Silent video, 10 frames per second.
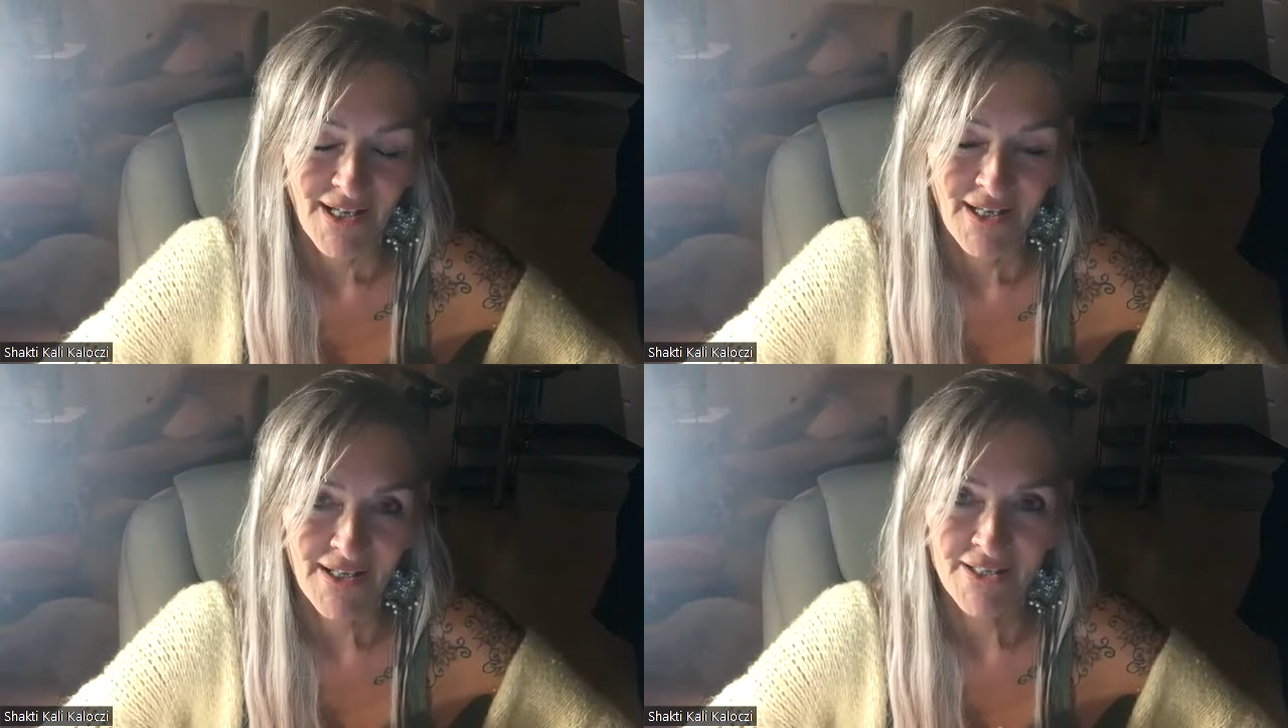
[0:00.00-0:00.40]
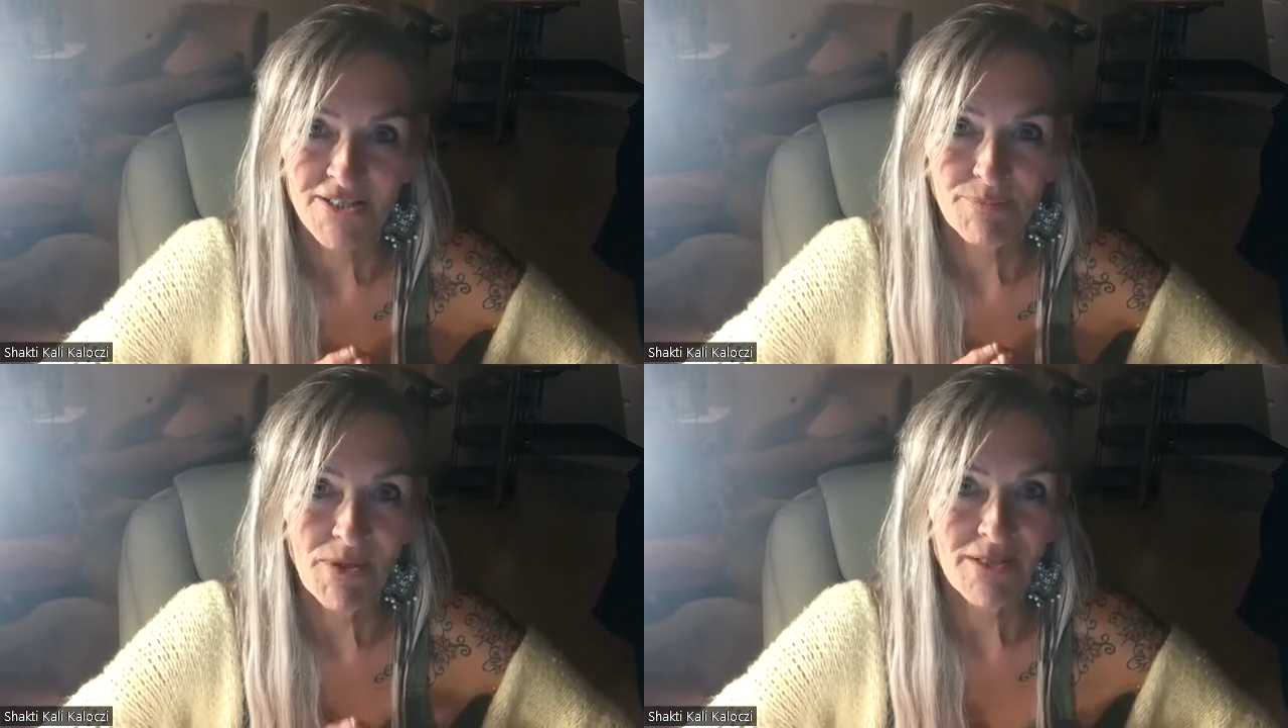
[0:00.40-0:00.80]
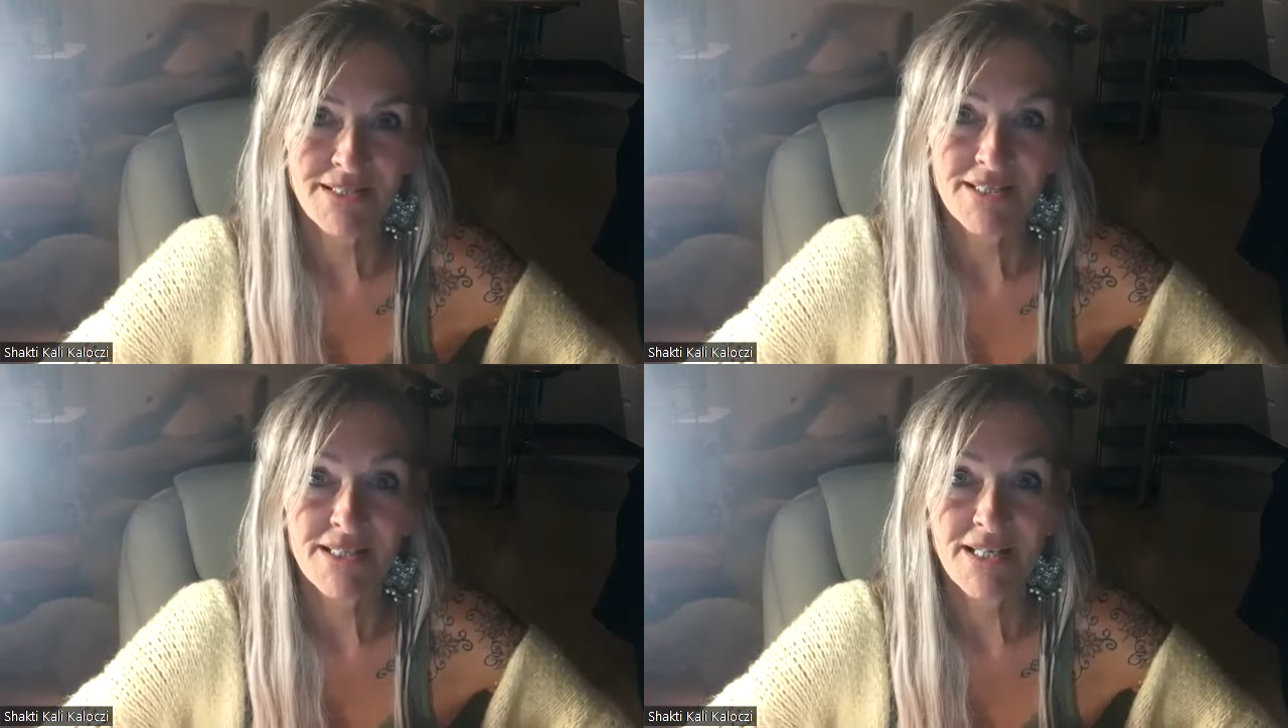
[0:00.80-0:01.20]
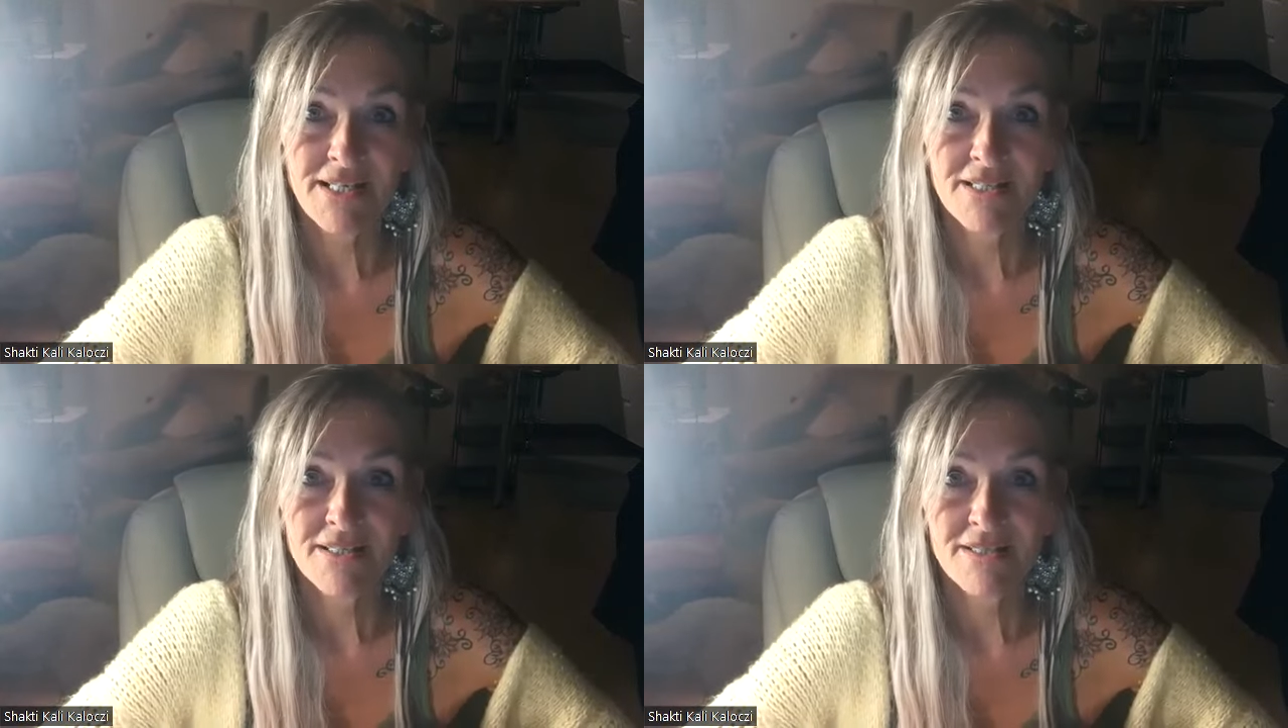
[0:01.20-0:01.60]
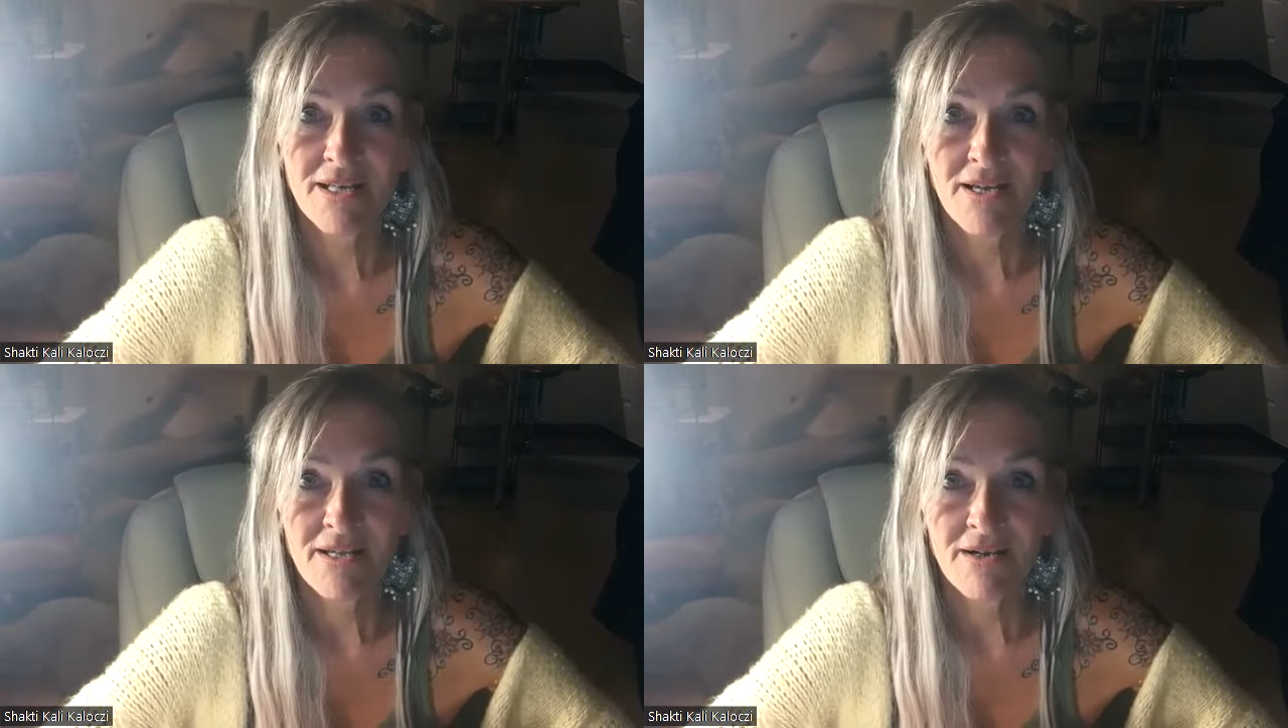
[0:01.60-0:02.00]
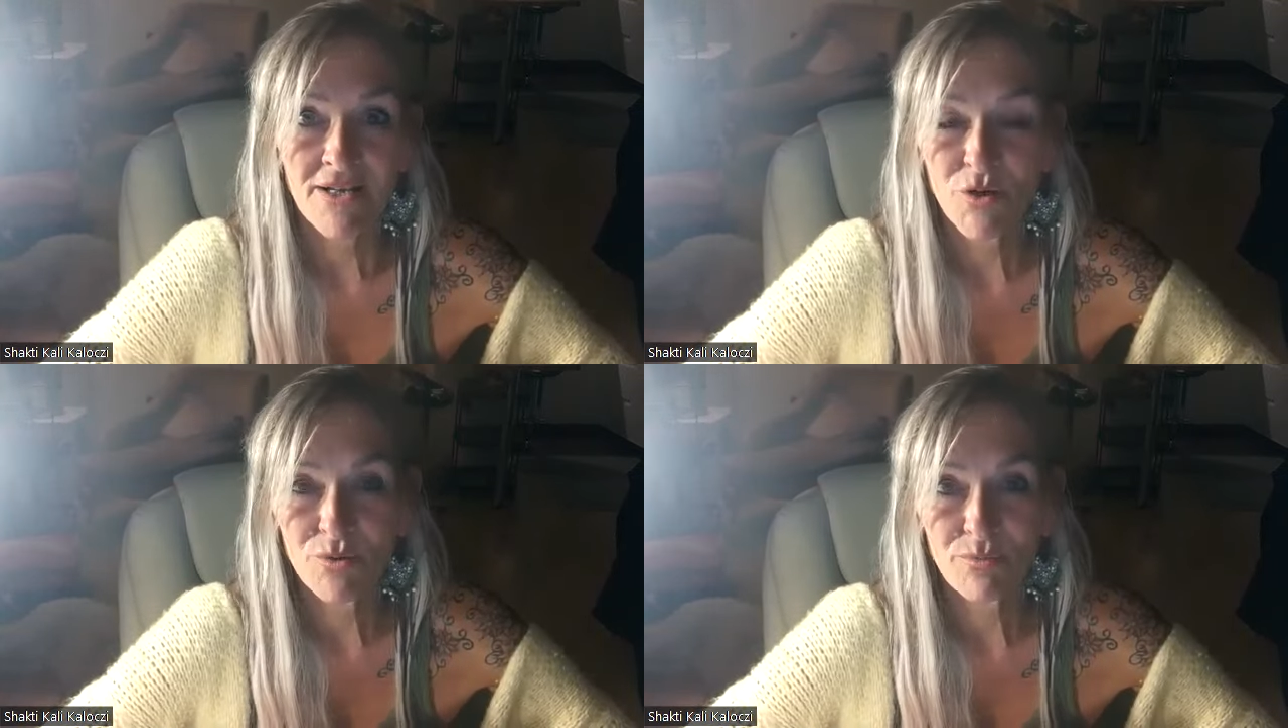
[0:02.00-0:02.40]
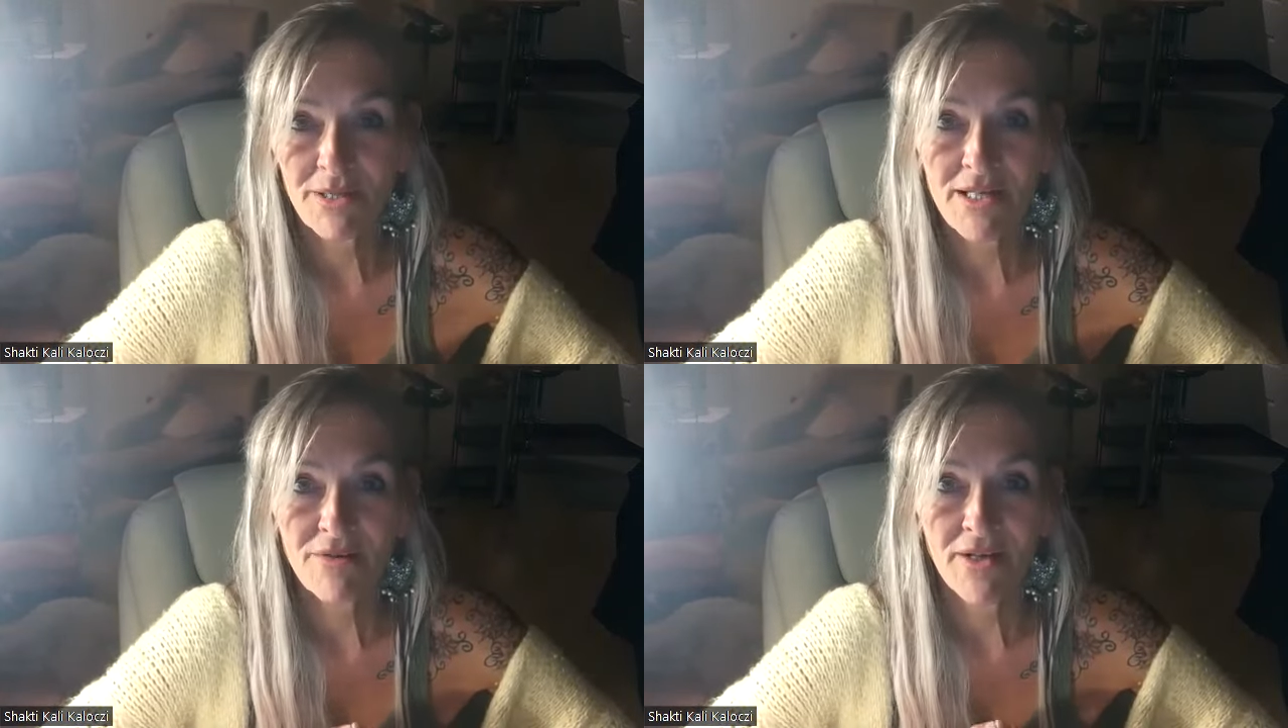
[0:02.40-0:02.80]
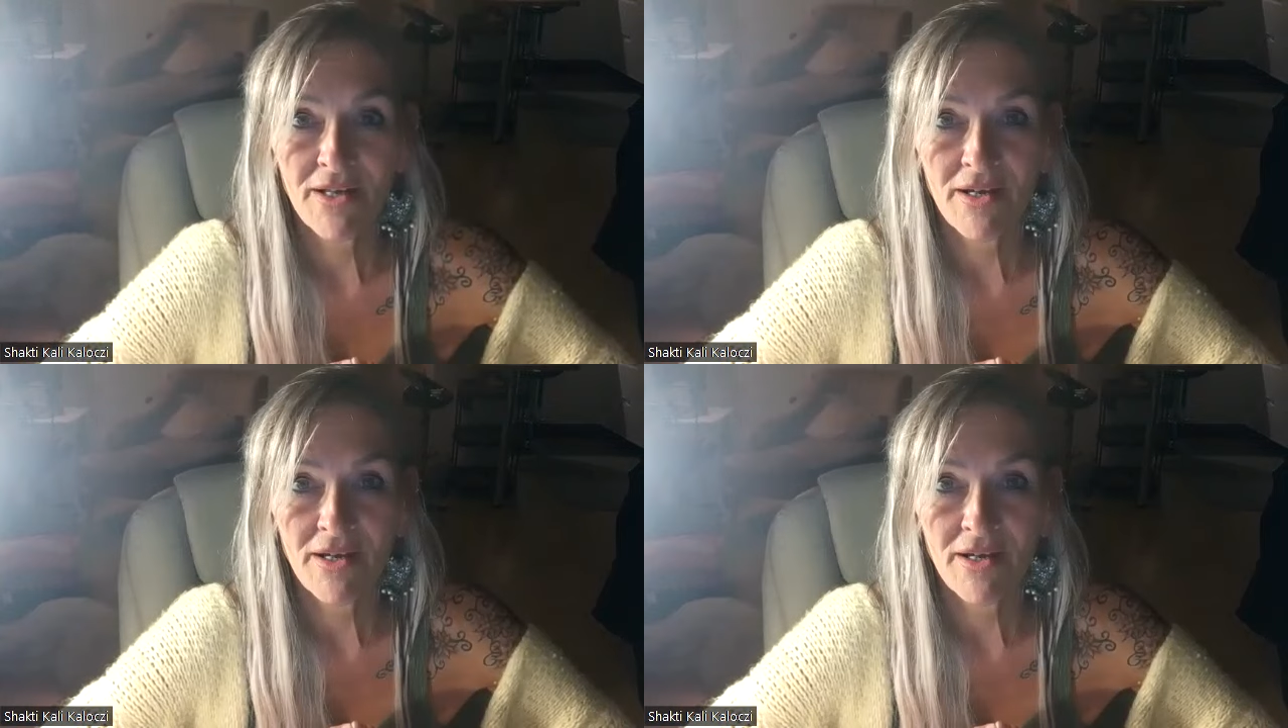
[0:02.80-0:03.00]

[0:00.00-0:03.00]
And I just burst into tears. I couldn't believe it.